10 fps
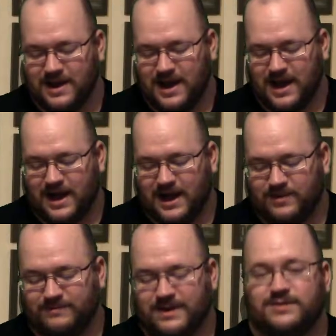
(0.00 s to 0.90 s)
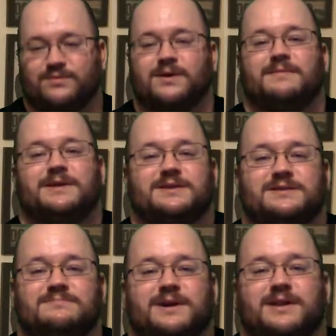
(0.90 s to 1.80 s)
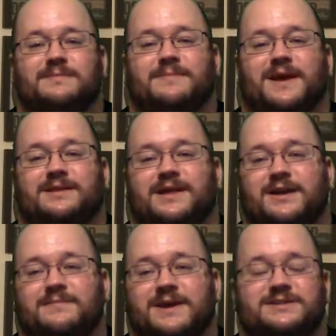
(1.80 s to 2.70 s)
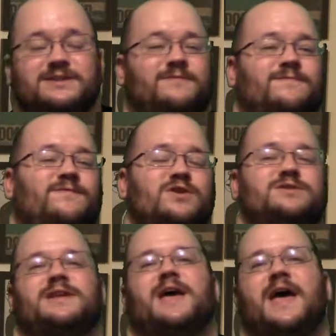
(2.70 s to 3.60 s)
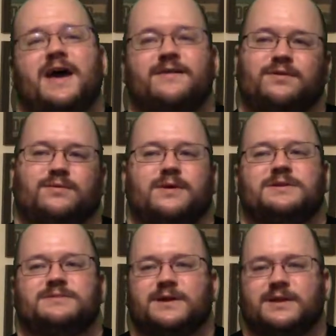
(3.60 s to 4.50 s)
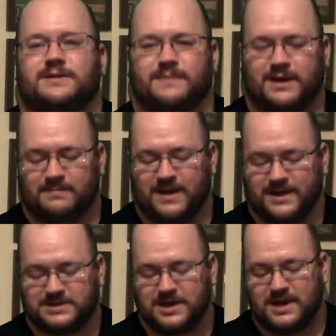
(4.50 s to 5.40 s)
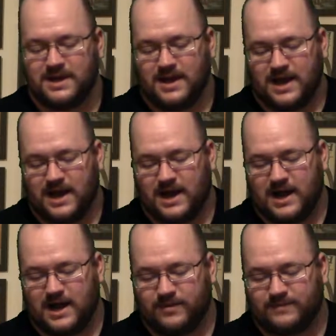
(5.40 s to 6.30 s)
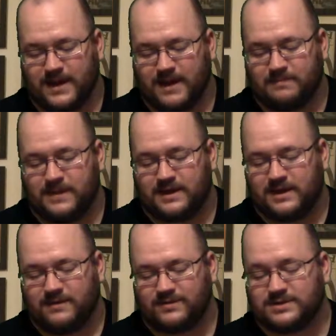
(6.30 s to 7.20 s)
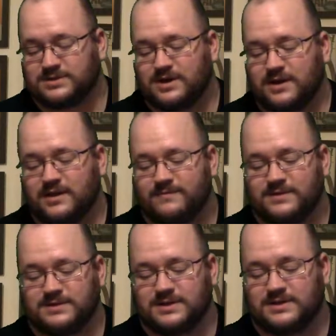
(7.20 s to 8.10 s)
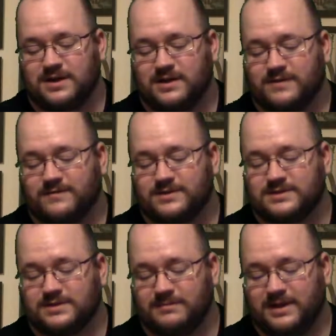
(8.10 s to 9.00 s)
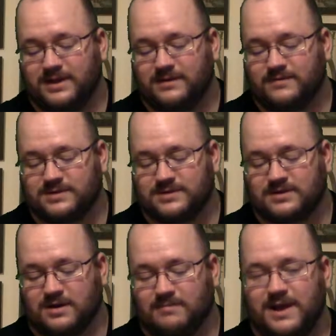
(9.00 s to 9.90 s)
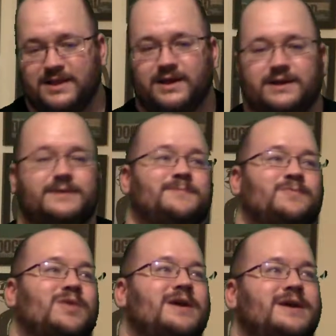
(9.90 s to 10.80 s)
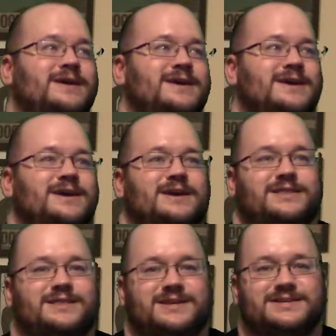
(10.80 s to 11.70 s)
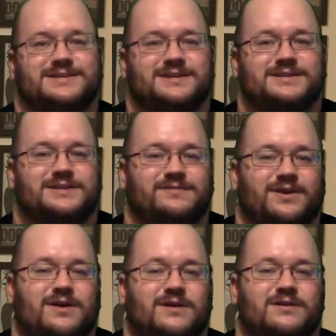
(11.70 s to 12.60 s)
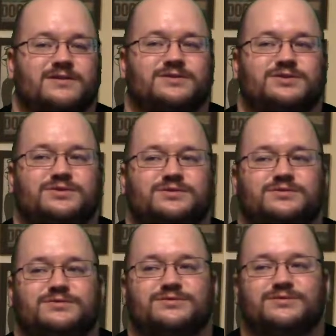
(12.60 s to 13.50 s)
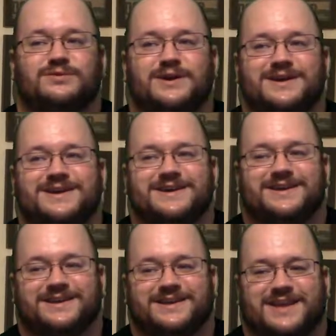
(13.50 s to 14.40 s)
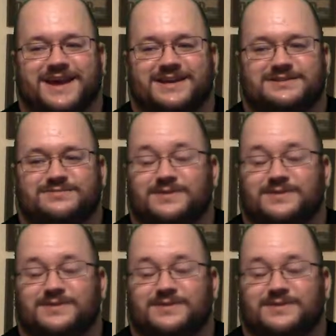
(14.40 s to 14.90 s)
We've got the women's Money in the Bank ladder match, the first ever women's Money in the Bank match. We've got Becky versus Charlotte versus Natalya versus Tamina versus Carmella. This is even harder to guess